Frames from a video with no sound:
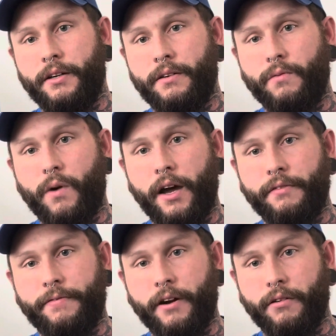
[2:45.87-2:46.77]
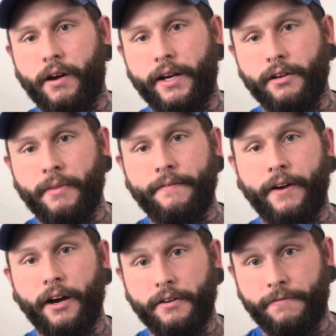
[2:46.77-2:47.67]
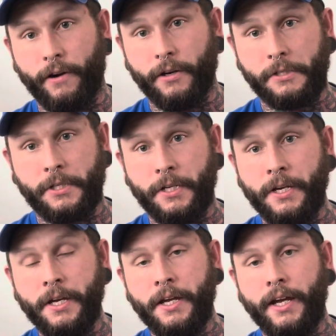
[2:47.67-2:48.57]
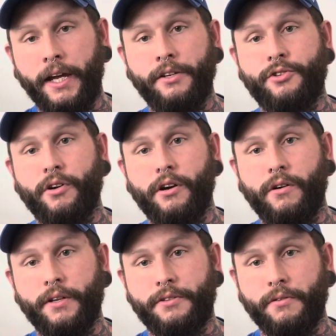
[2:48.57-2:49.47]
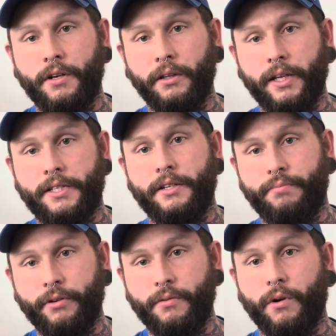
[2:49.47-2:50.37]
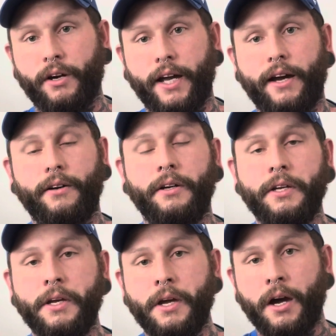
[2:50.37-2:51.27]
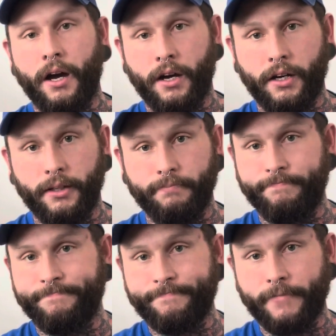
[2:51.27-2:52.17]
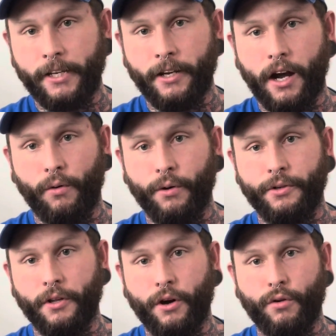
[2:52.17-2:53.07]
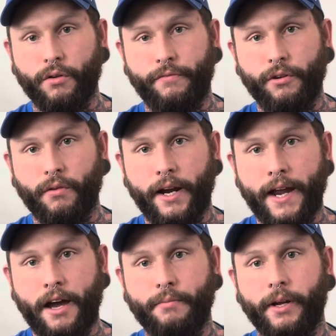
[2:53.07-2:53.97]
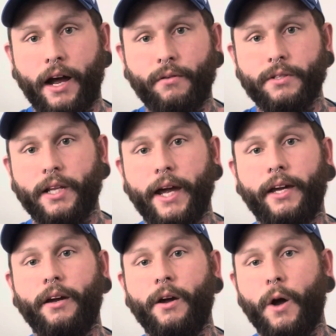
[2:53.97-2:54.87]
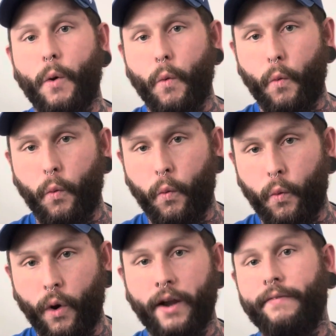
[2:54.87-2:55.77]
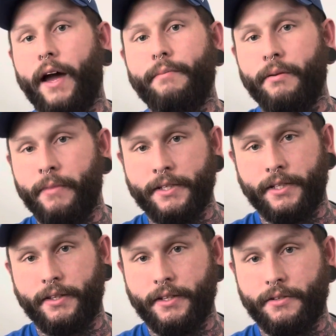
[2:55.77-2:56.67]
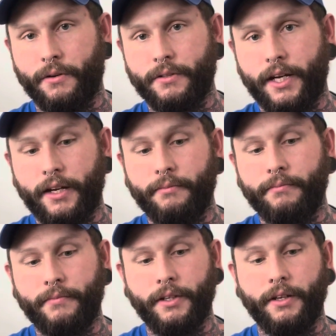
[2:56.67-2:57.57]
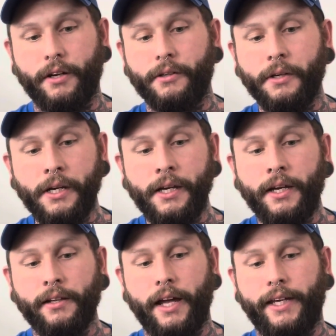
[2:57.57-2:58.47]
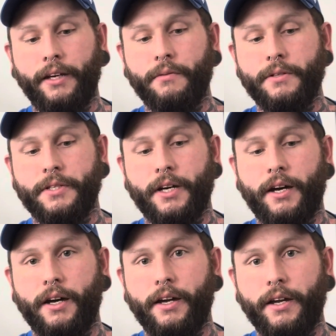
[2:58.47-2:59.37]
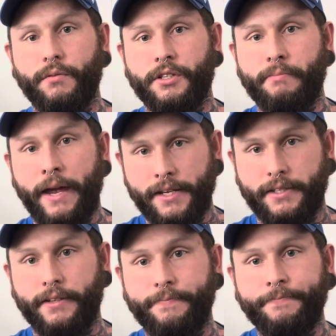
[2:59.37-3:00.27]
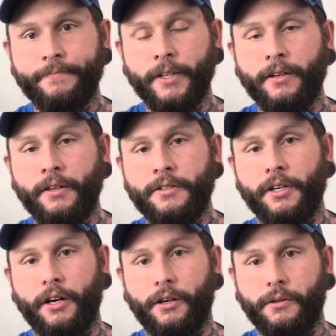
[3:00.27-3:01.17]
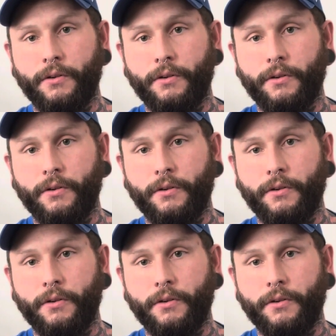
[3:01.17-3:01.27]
Wildfire right here, my very first intro into an illicit pre-workout. I won't do the whole review right now, but I was like, what have I been missing this whole time? It was amazing. So